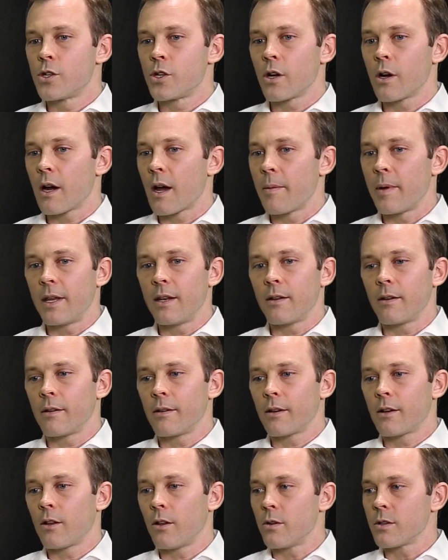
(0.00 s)
Sure.
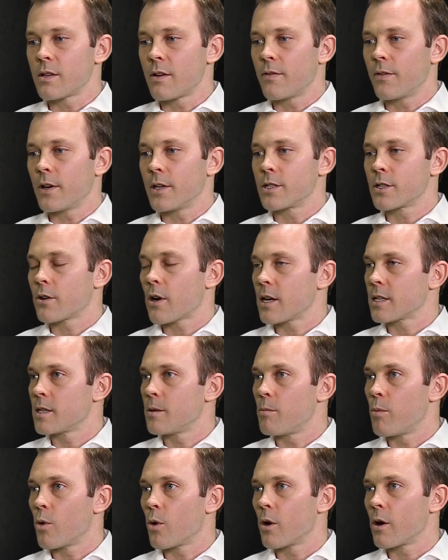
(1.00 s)
Closed-end funds across
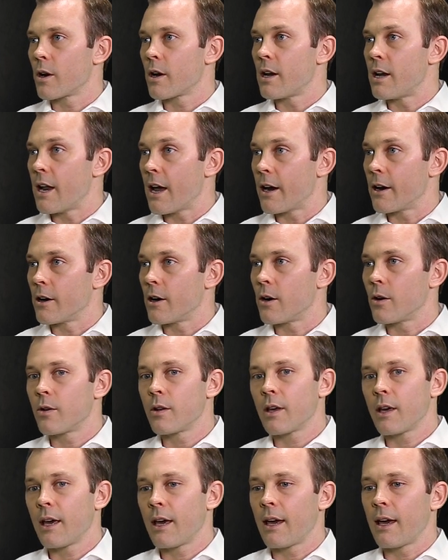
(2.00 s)
the board
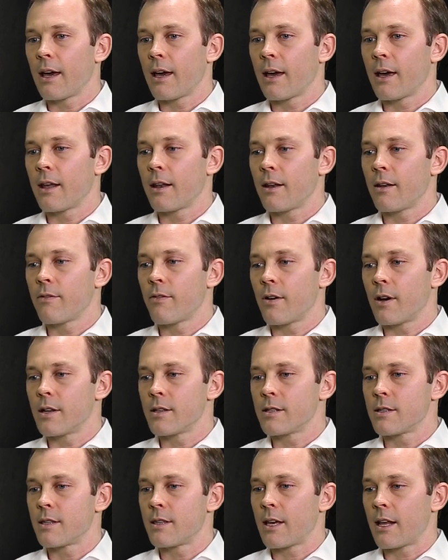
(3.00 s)
narrowed, and
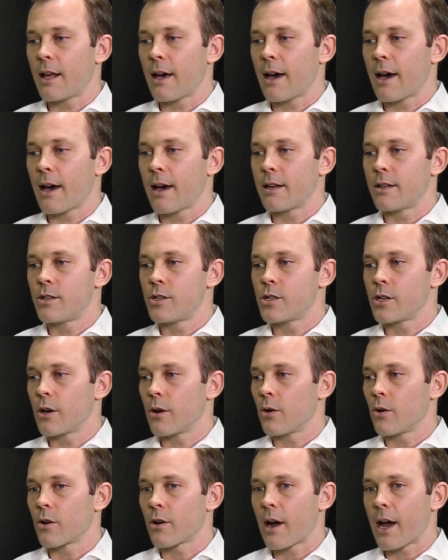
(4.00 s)
funds that had
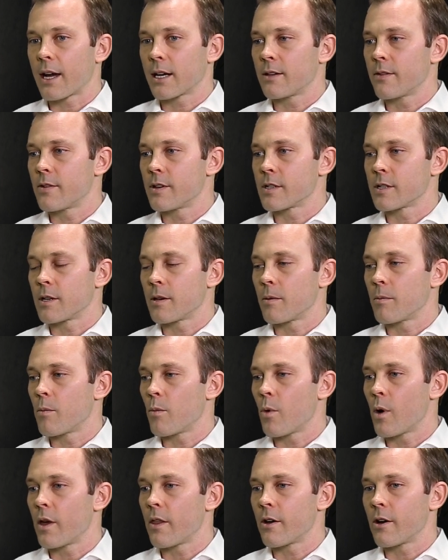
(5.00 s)
shareholder
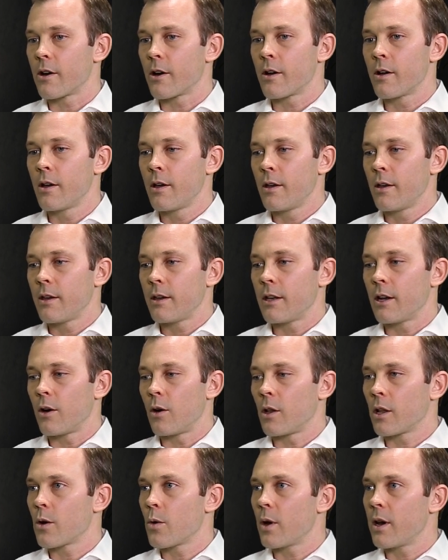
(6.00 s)
activism, whether
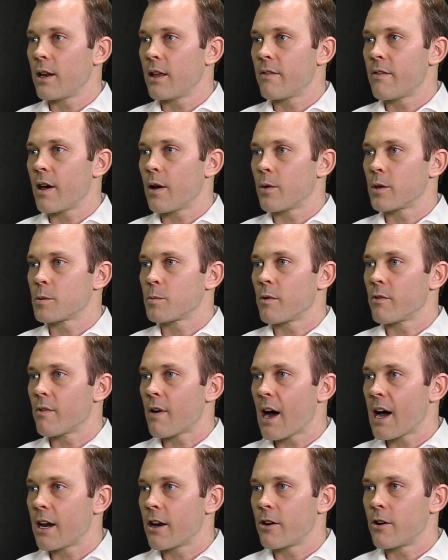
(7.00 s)
a liquidity event was
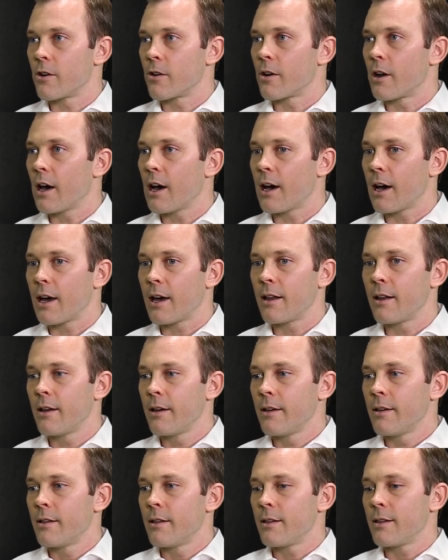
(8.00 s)
provided or not,
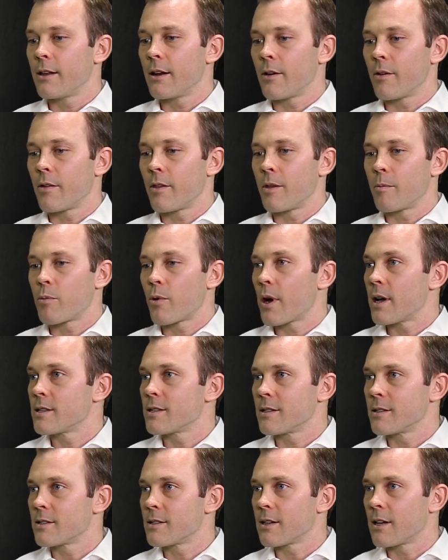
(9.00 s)
the
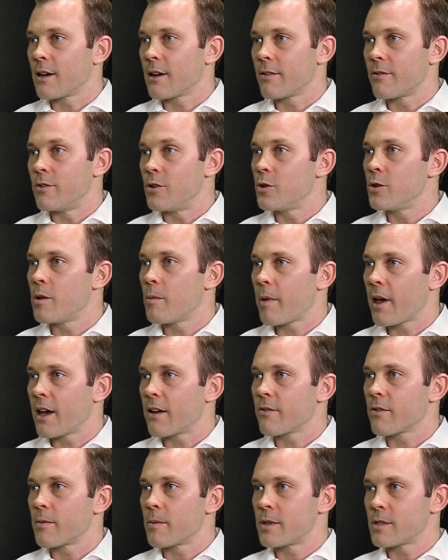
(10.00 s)
presence of new
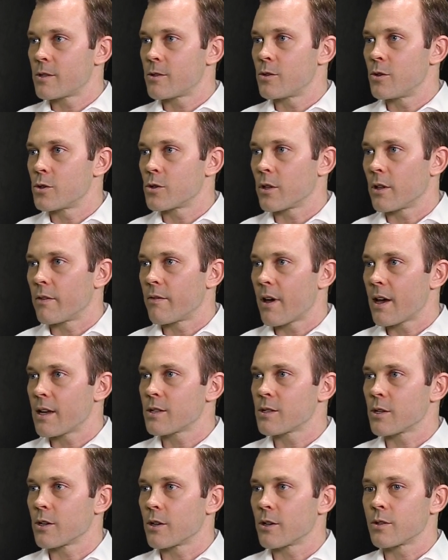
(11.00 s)
demand from institutional
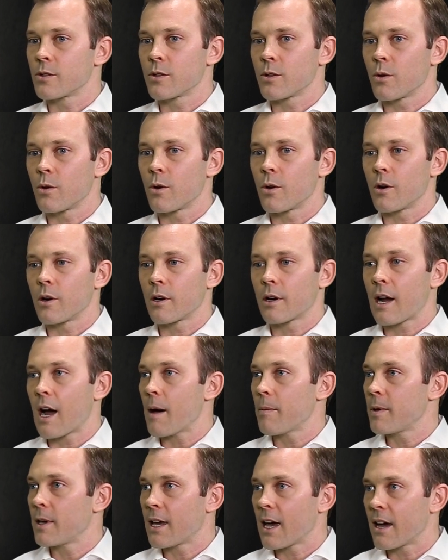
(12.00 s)
investors or
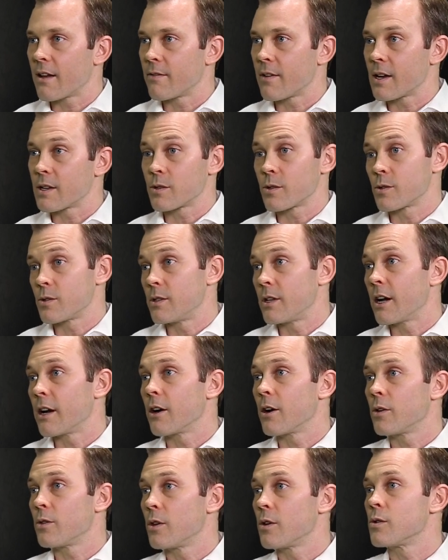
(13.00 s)
copycat investors
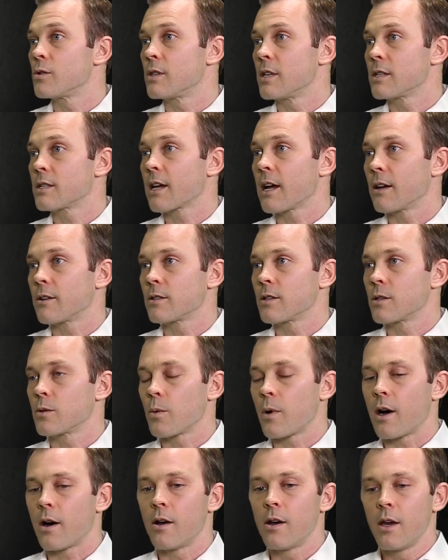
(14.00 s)
narrowed those discounts as
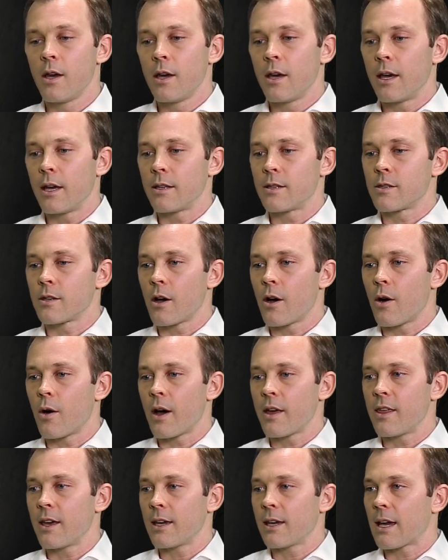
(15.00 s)
well. And so
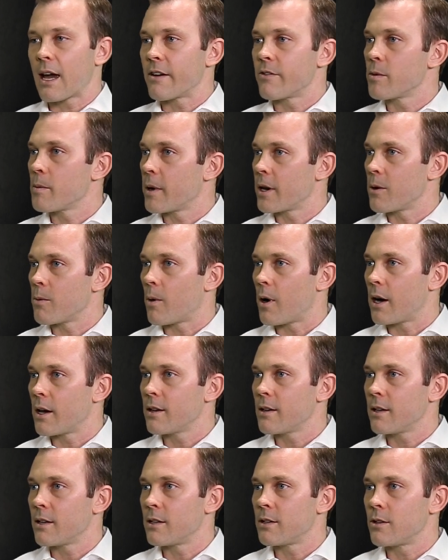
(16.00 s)
I think everybody
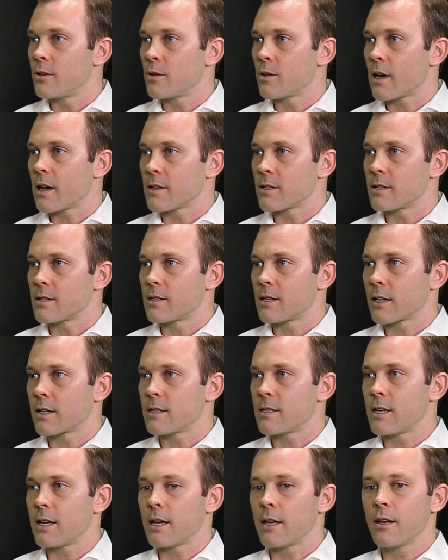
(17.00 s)
won in
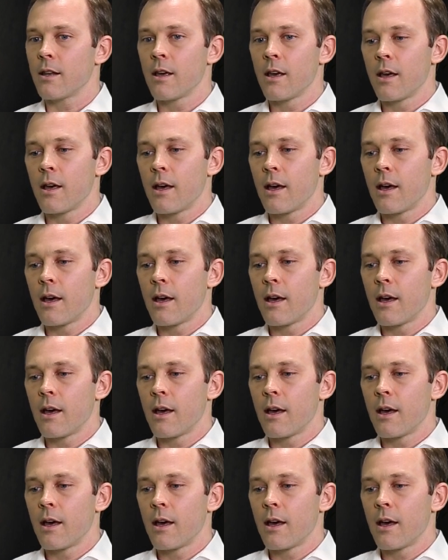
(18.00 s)
2016.